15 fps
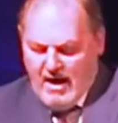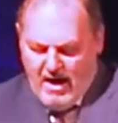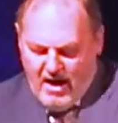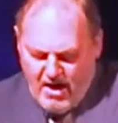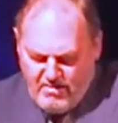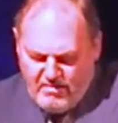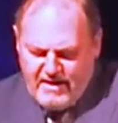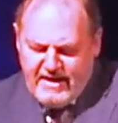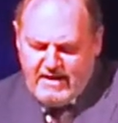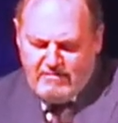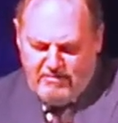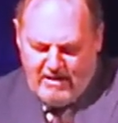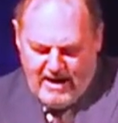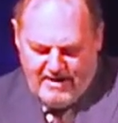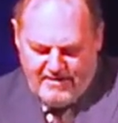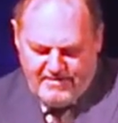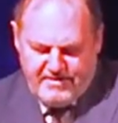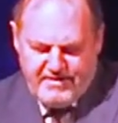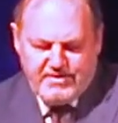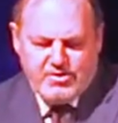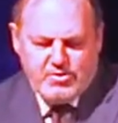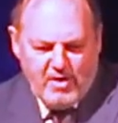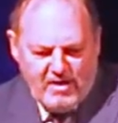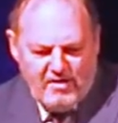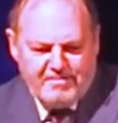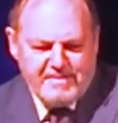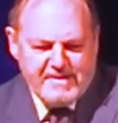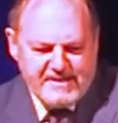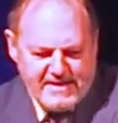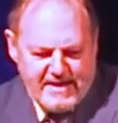Only around
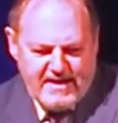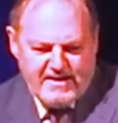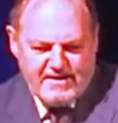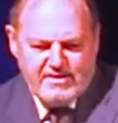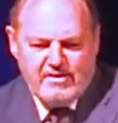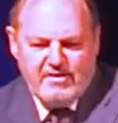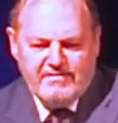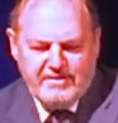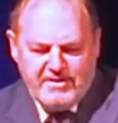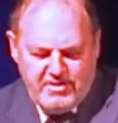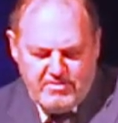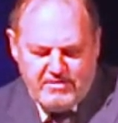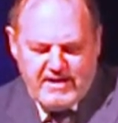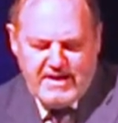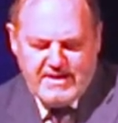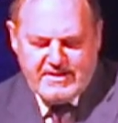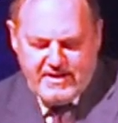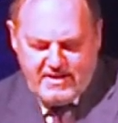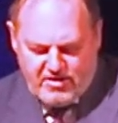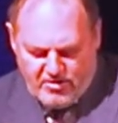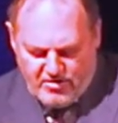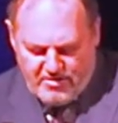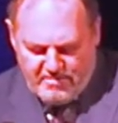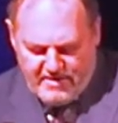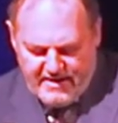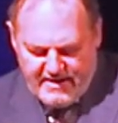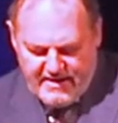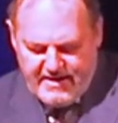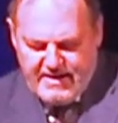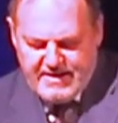12% of the UK's
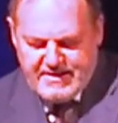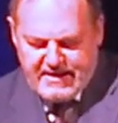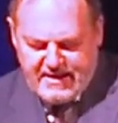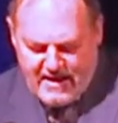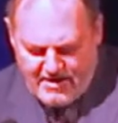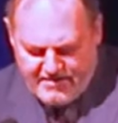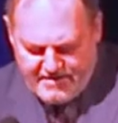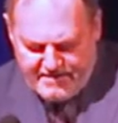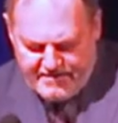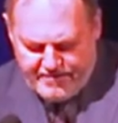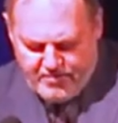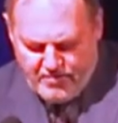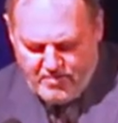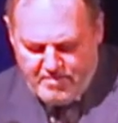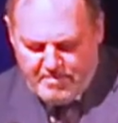economy is accounted for